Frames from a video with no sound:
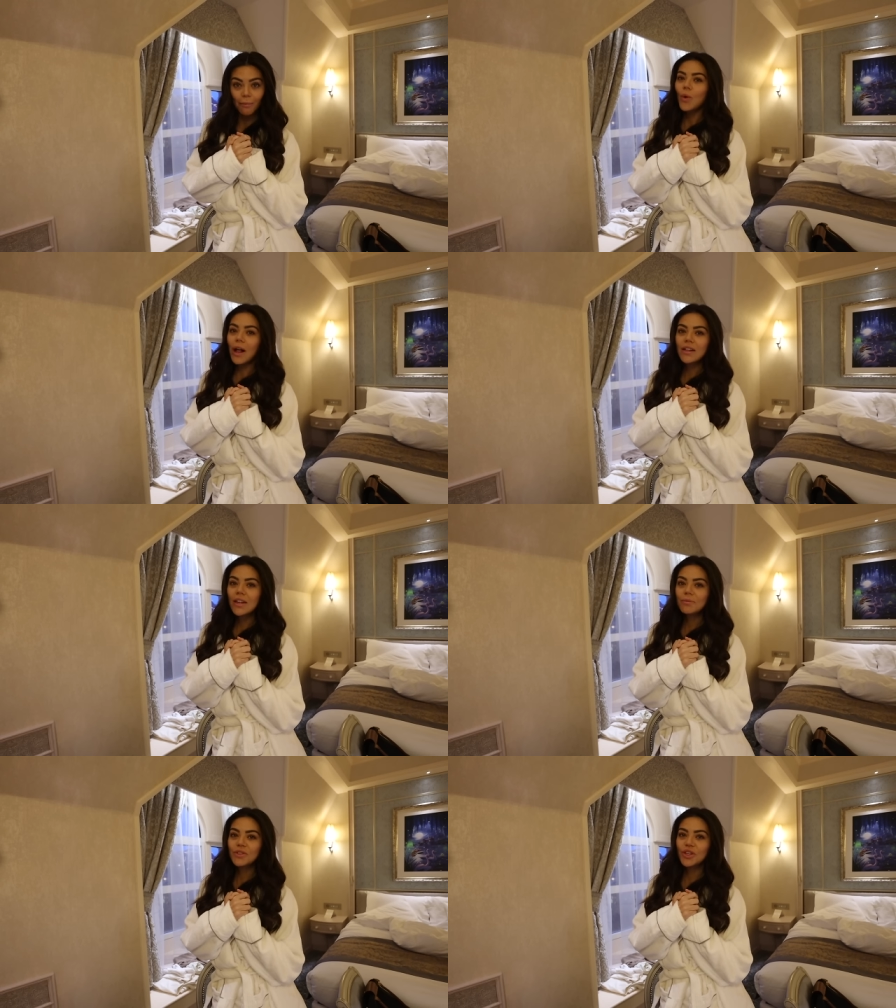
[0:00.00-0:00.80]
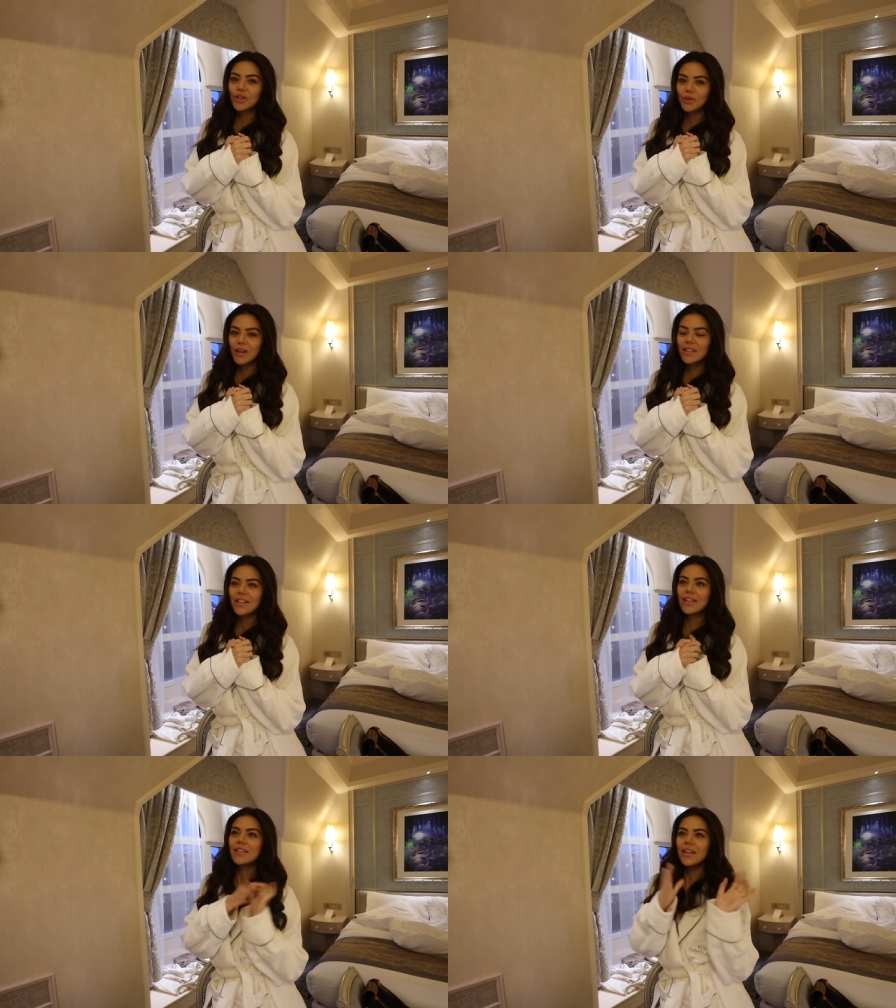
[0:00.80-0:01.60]
Welcome to
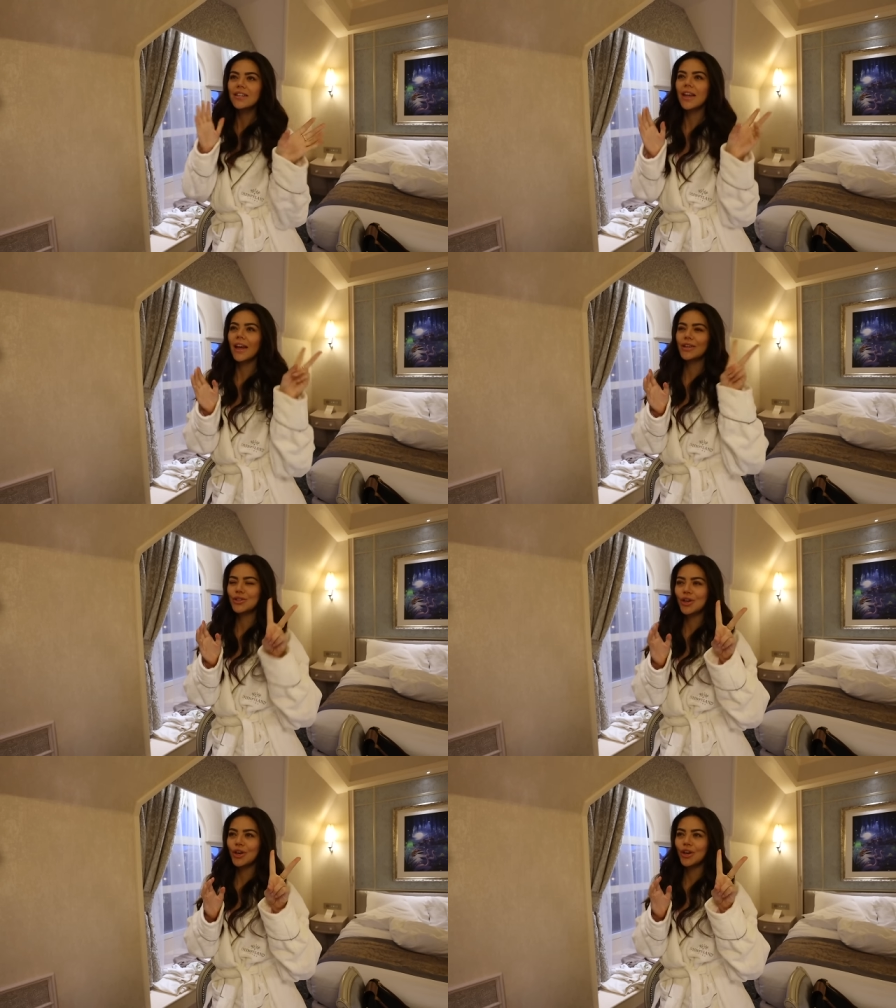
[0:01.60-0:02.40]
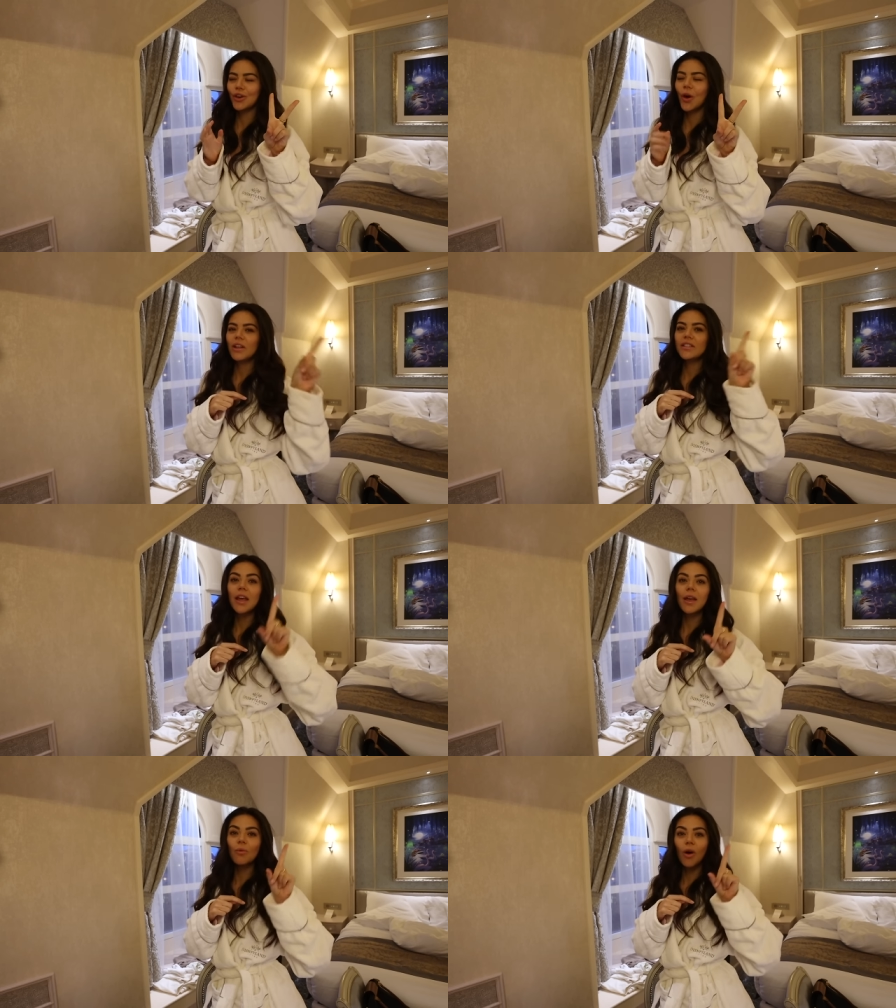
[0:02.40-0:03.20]
Disney Day 2, but
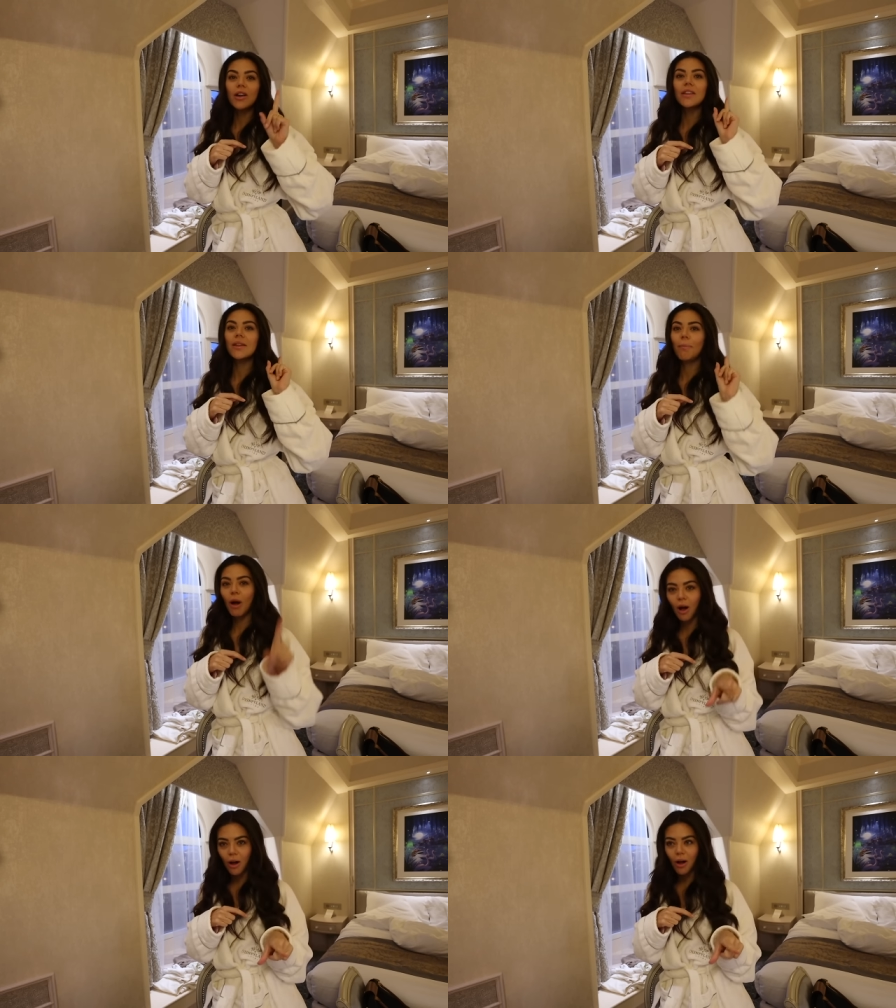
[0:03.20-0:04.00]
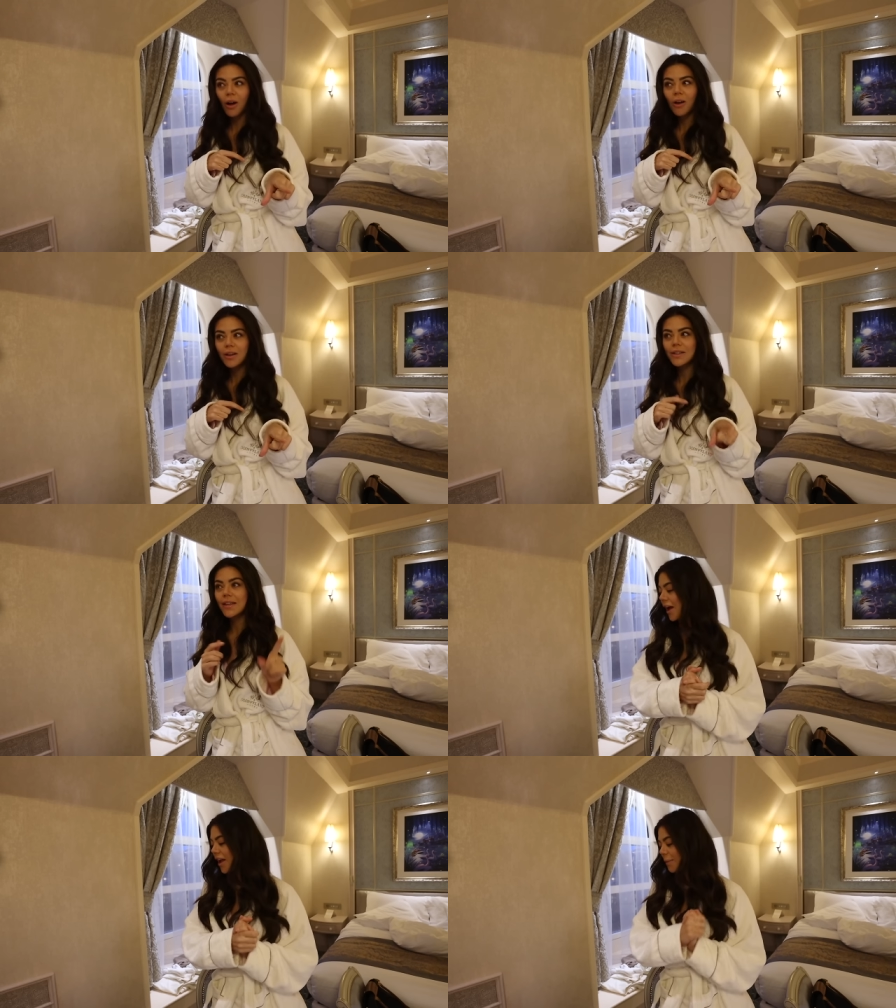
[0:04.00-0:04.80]
Day 1 in the parks.
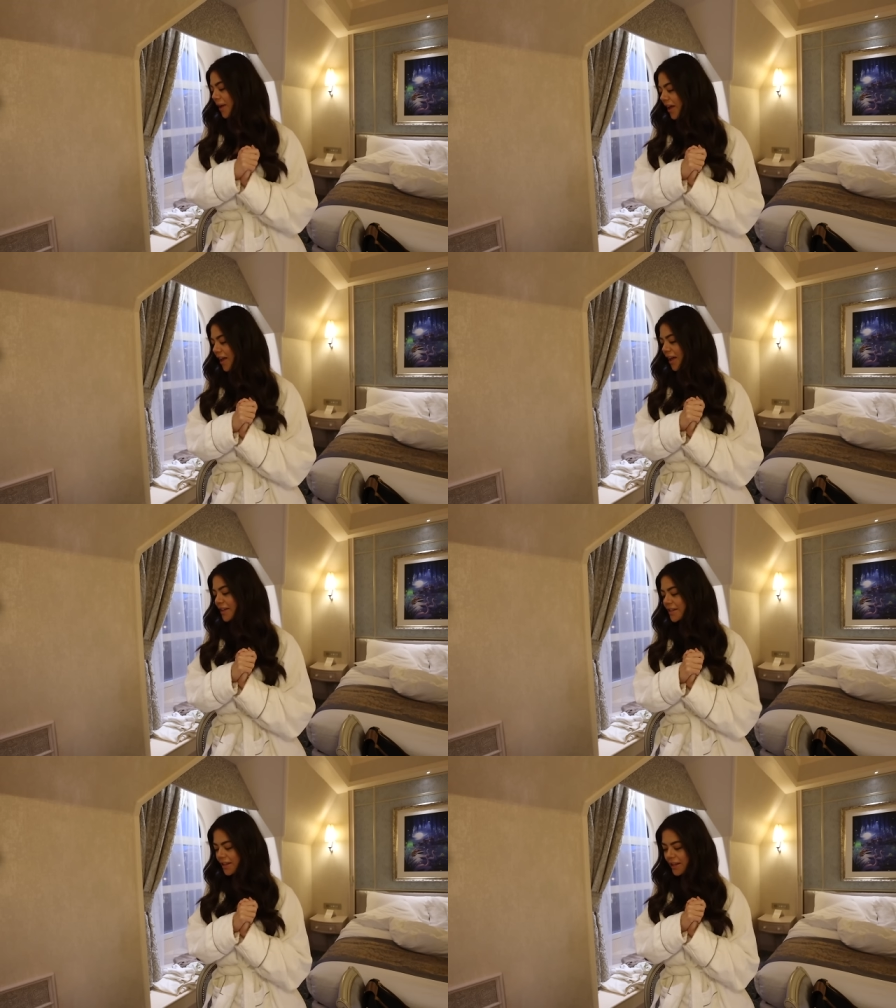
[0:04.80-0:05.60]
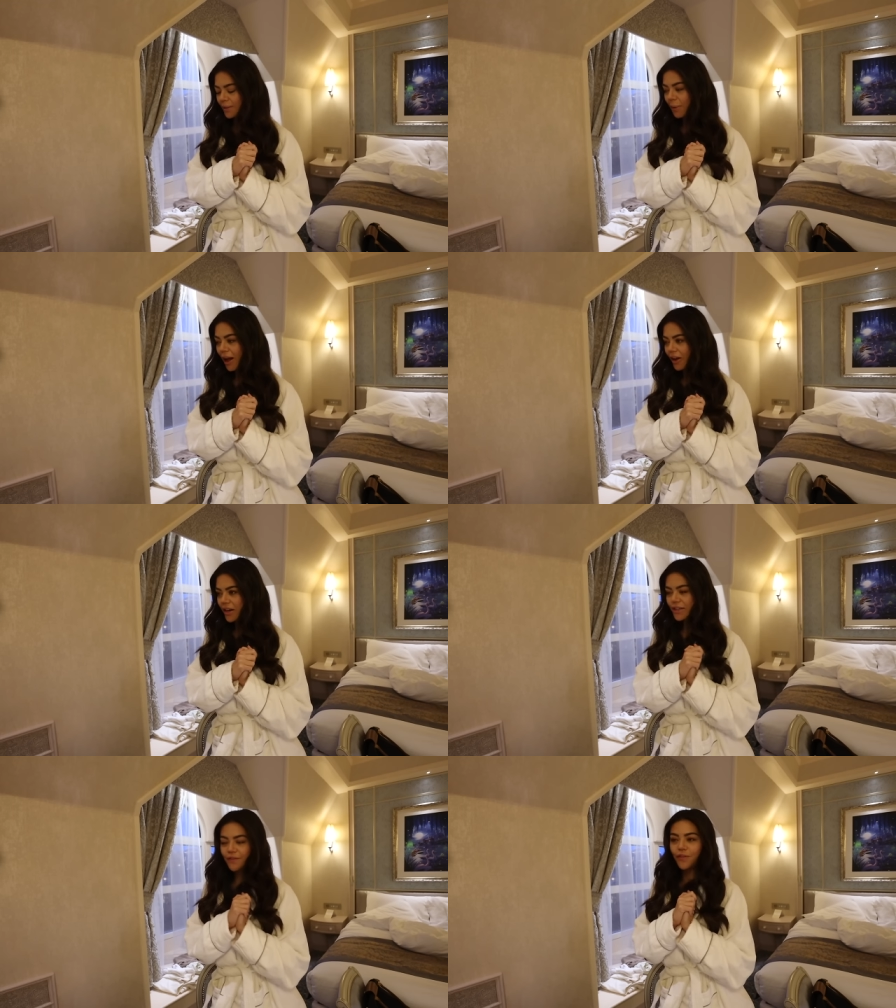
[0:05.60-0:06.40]
I am here in Disneyland
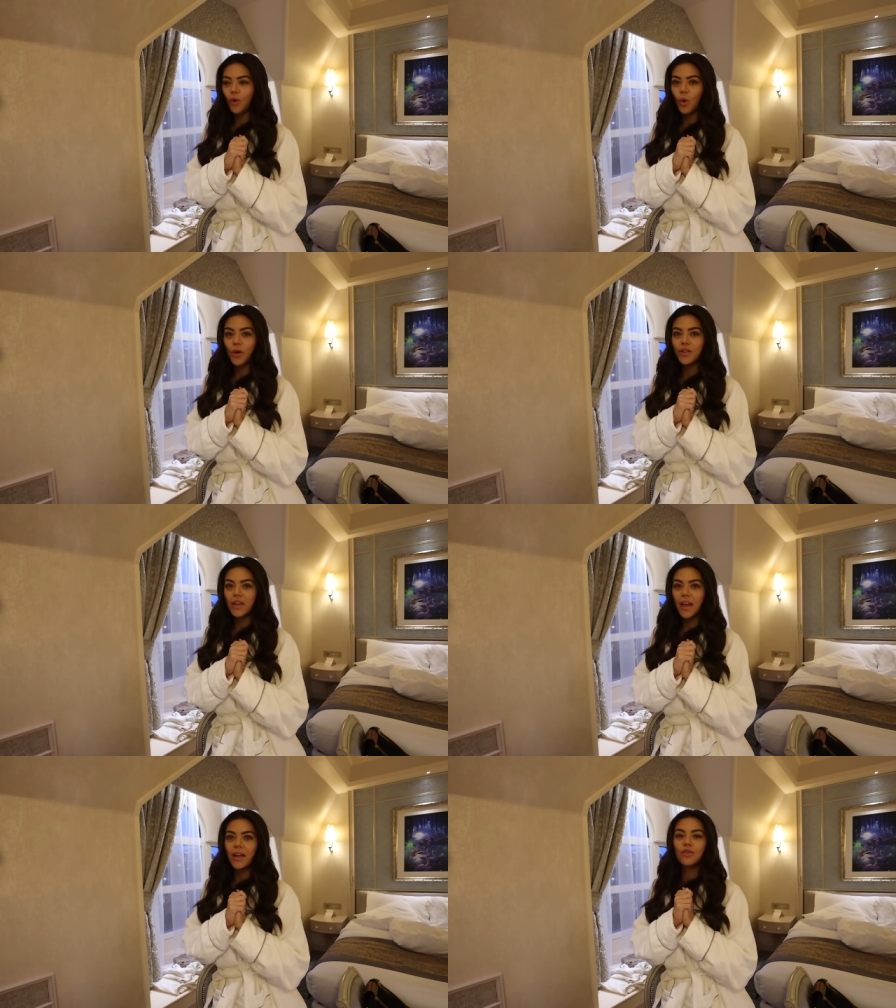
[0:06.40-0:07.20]
Paris for the